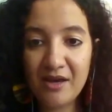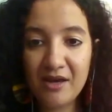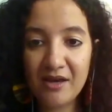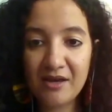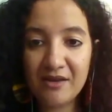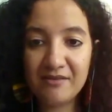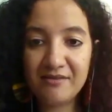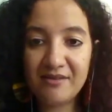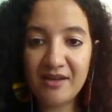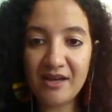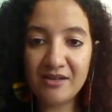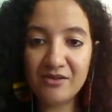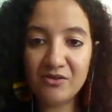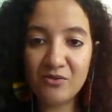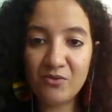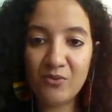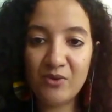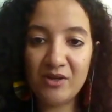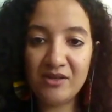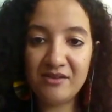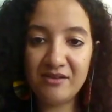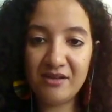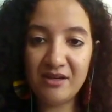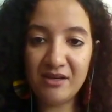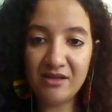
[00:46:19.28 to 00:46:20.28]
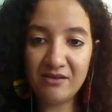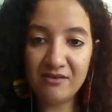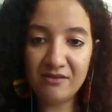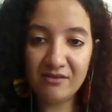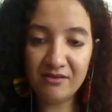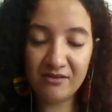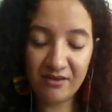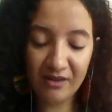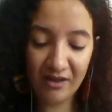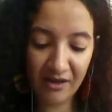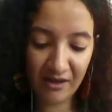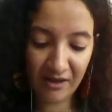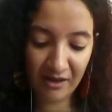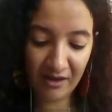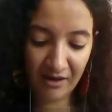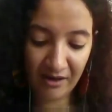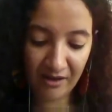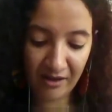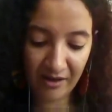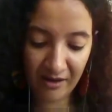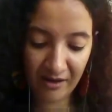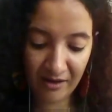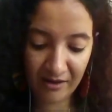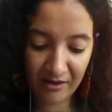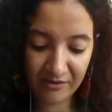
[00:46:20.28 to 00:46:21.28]
Then within
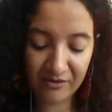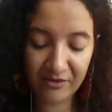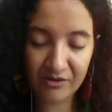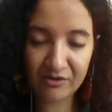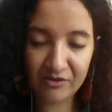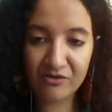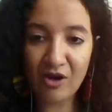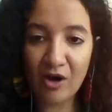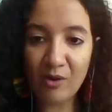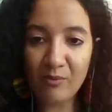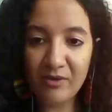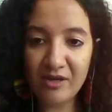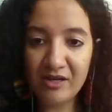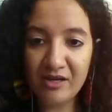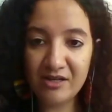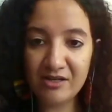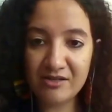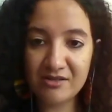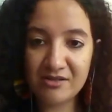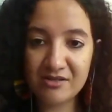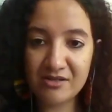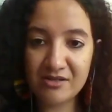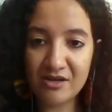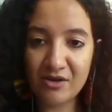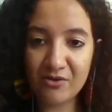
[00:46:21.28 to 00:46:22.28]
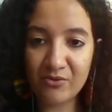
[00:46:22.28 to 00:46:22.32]
the dominant